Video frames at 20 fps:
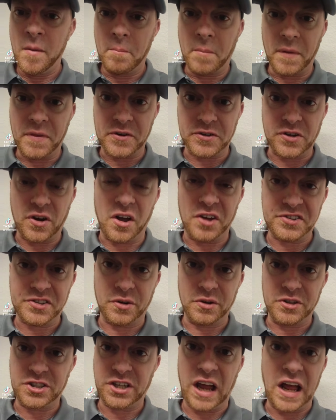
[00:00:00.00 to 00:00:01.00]
But there's
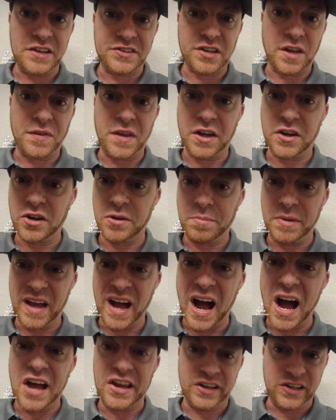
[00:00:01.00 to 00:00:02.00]
also a chance that they could be
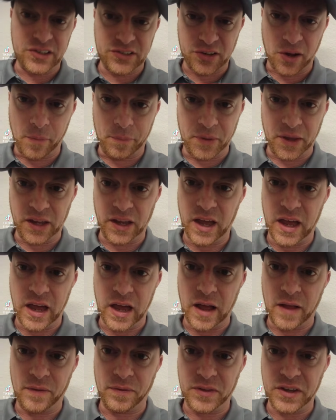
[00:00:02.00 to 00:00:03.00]
hiding something
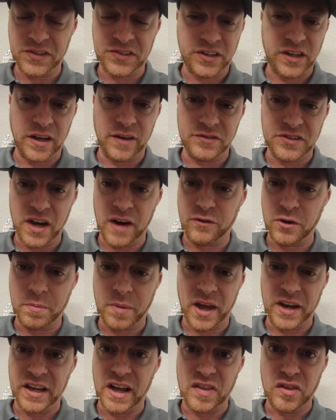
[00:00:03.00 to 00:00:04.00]
and this gives
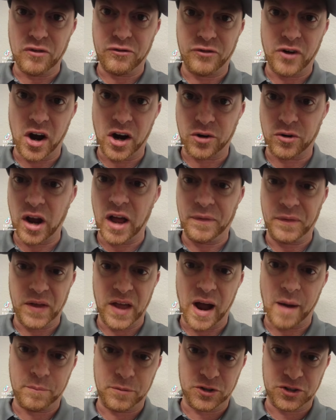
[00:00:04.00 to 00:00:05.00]
everybody on the far right
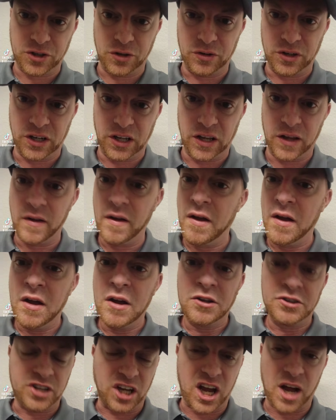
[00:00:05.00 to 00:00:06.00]
the opportunity
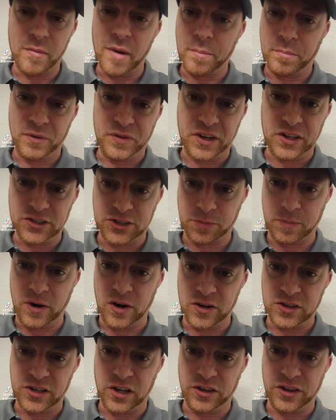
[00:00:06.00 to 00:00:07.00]
to come up with
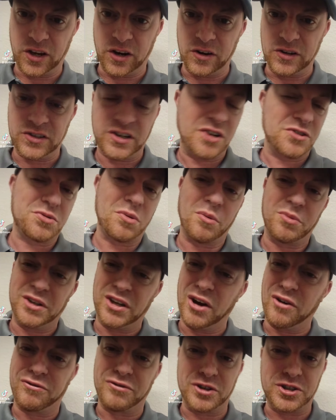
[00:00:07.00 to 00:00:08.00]
conspiracy theories. Here's what we
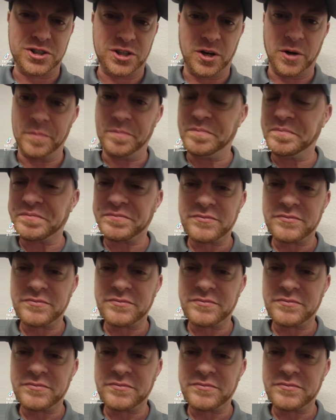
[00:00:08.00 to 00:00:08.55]
know for sure.